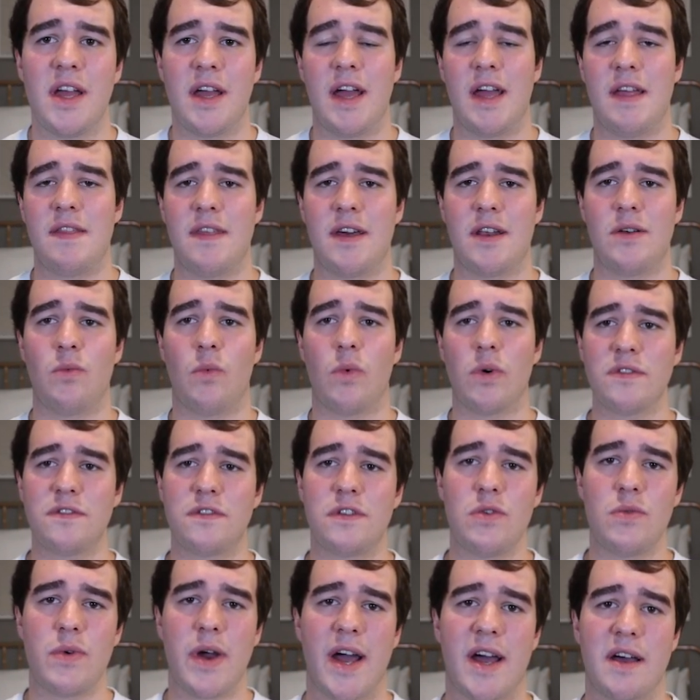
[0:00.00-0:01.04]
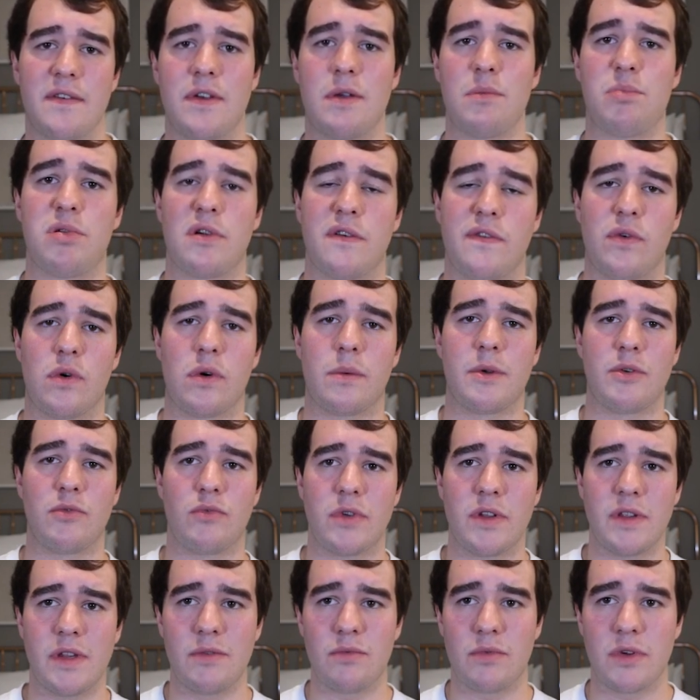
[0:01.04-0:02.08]
And then once you have it performing
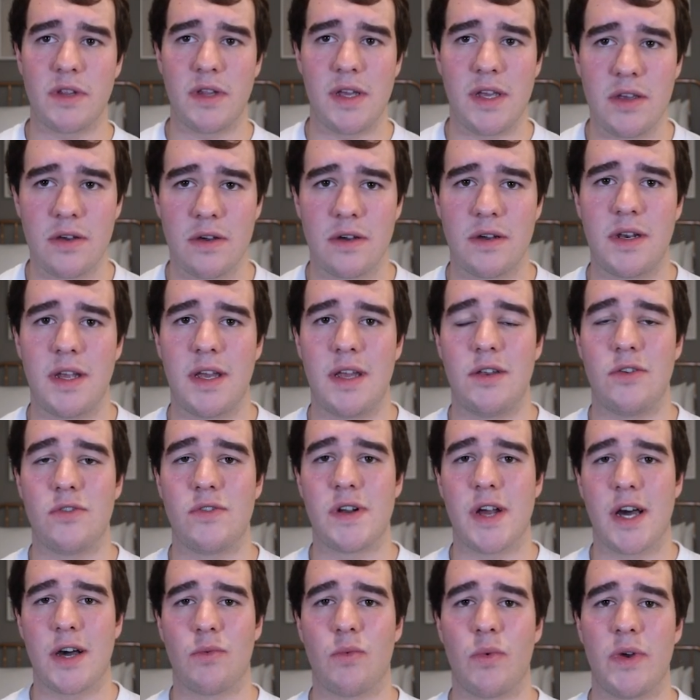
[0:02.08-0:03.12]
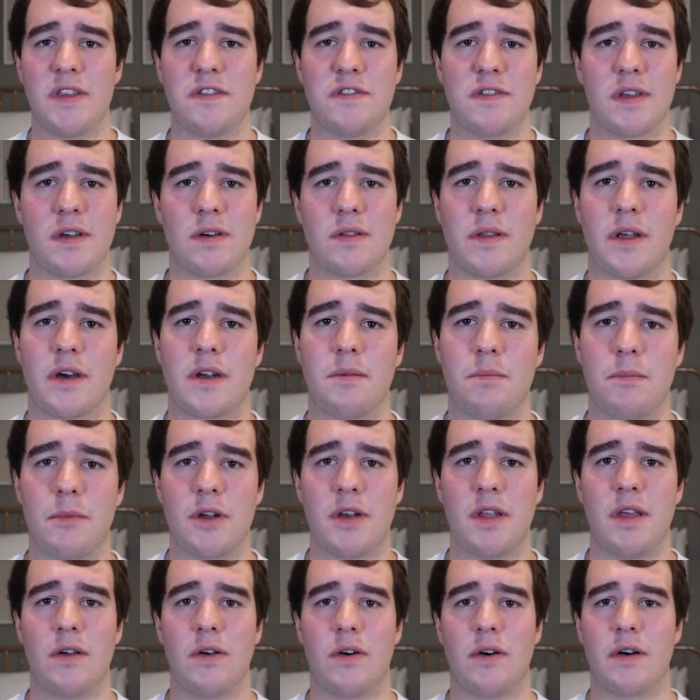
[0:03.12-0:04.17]
really, really good and you're not wasting a lot of
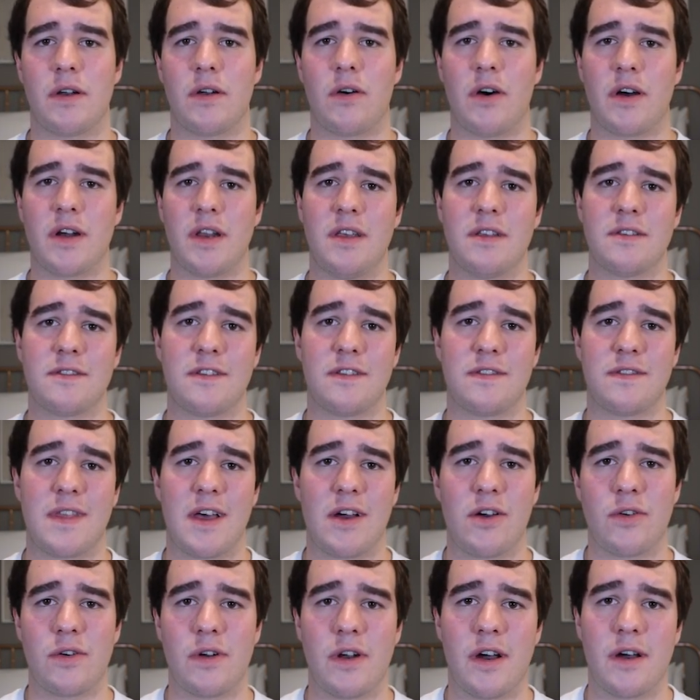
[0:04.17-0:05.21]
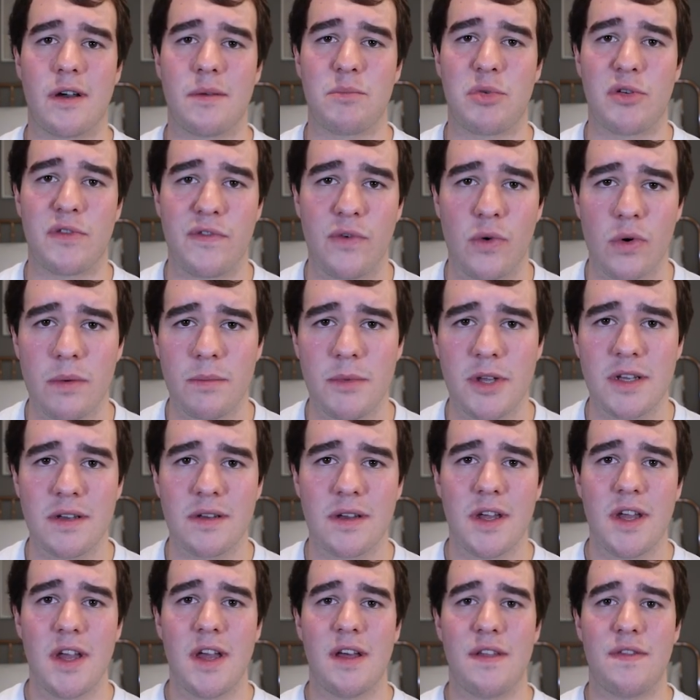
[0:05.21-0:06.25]
money on audiences that are not performing,